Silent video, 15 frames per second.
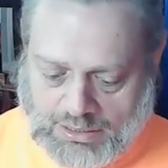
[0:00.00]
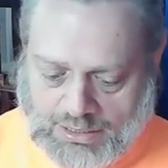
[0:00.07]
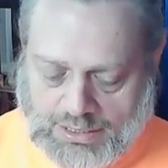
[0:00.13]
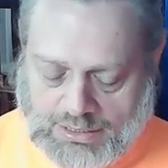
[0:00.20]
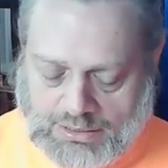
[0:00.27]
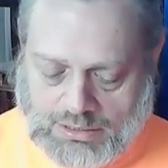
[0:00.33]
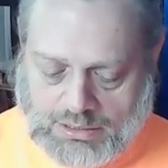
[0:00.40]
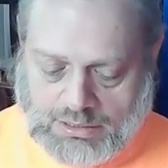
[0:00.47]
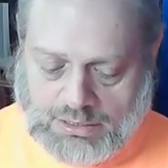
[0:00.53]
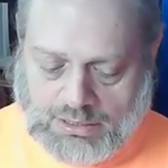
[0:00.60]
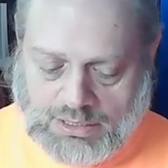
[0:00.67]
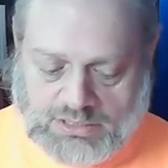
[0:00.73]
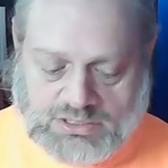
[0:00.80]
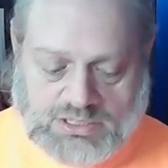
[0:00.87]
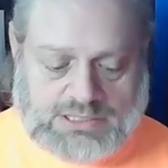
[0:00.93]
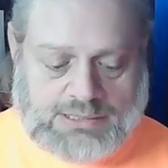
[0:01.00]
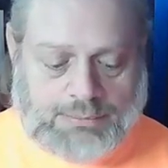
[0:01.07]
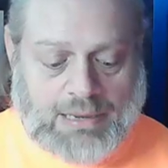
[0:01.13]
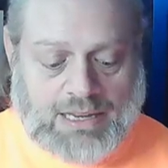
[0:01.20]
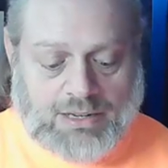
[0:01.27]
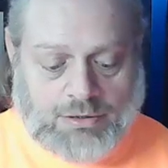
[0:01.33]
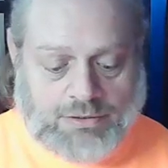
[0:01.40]
and uh, it's just a
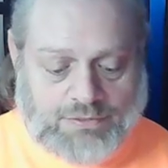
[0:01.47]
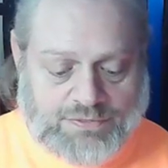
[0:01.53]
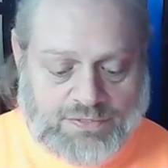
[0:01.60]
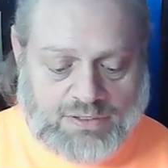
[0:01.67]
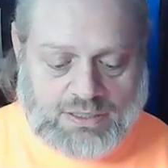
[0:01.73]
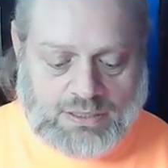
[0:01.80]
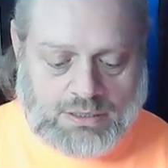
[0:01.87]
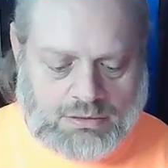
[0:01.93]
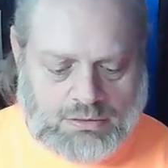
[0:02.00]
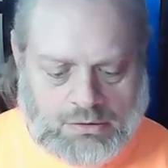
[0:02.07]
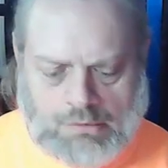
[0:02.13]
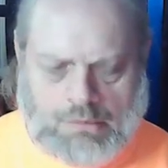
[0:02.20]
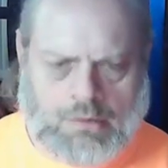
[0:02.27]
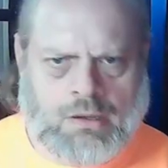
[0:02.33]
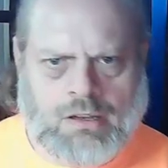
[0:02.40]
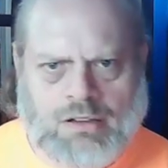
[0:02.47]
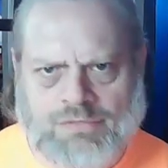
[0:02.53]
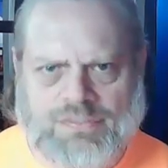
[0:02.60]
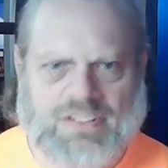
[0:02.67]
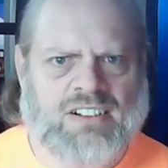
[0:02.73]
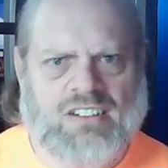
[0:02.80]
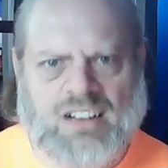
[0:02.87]
matter of
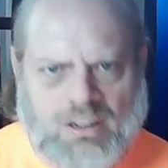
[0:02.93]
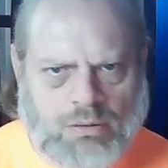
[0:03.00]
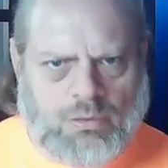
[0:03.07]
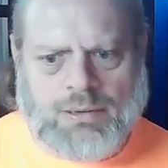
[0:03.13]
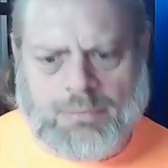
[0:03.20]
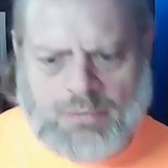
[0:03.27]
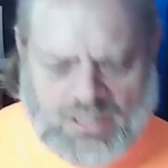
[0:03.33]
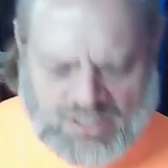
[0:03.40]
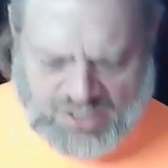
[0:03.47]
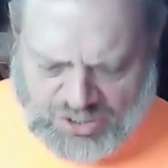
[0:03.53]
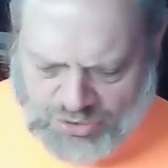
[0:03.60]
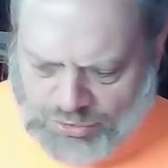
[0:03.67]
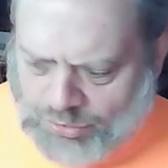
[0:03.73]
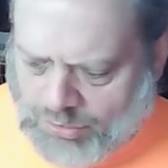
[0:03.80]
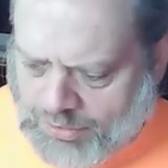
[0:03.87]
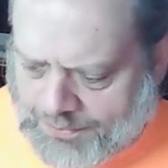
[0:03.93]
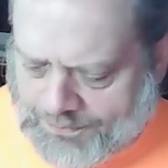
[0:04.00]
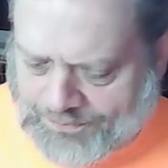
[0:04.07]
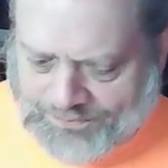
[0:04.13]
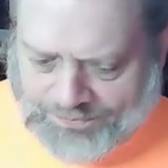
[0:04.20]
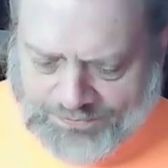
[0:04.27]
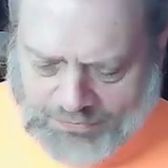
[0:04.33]
figuring out what I'm gonna do.
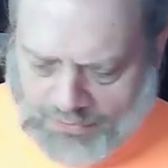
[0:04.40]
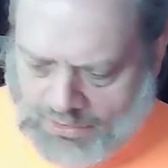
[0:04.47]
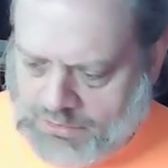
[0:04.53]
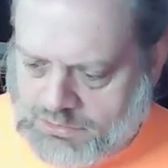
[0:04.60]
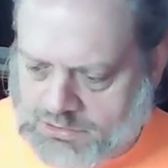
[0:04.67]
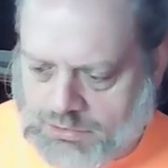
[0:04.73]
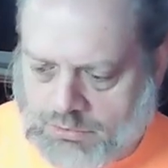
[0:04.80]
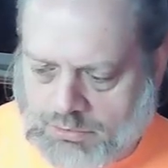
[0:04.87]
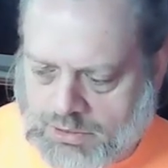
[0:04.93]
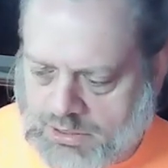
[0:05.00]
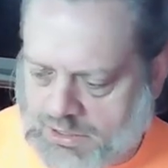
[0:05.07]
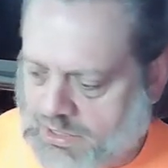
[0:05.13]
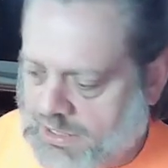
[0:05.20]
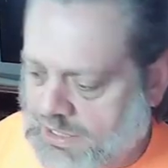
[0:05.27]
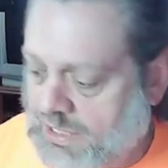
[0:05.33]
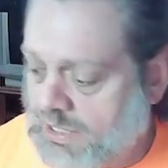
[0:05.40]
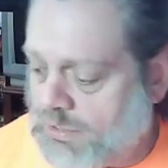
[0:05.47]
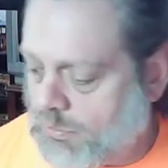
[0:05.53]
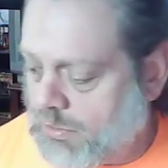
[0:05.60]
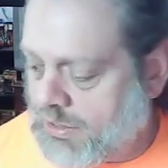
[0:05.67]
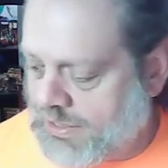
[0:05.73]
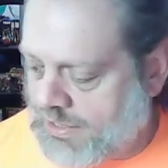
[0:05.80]
So uh,
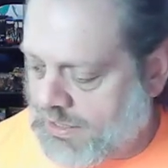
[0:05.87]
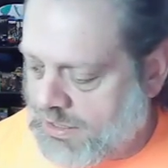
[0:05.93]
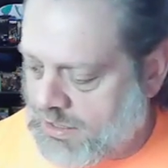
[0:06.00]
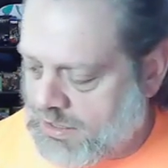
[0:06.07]
anyway,